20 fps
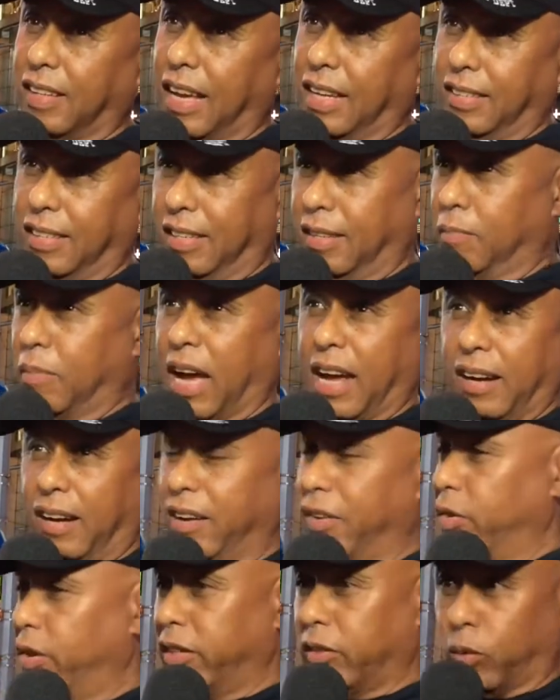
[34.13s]
I did about
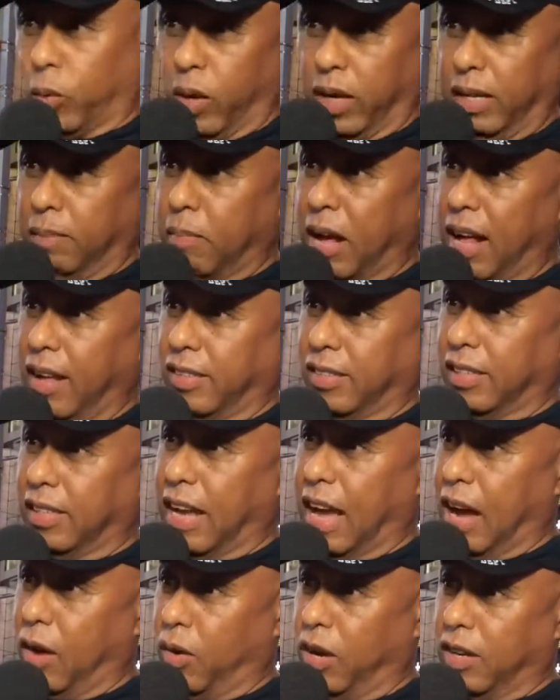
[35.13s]
120 miles an
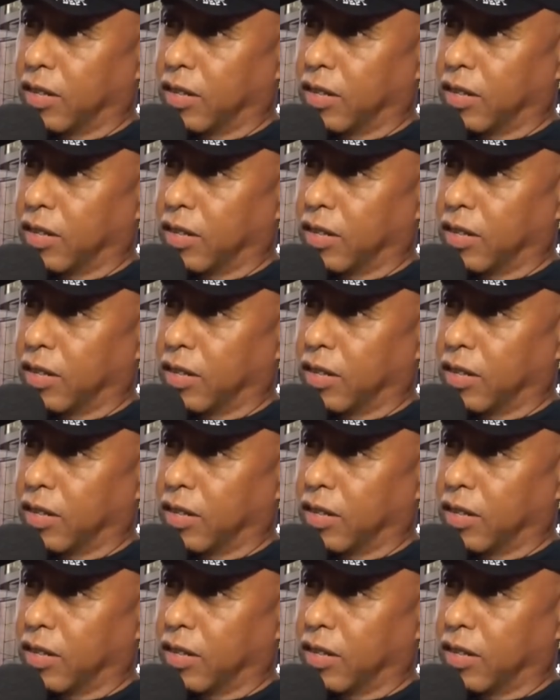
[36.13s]
hour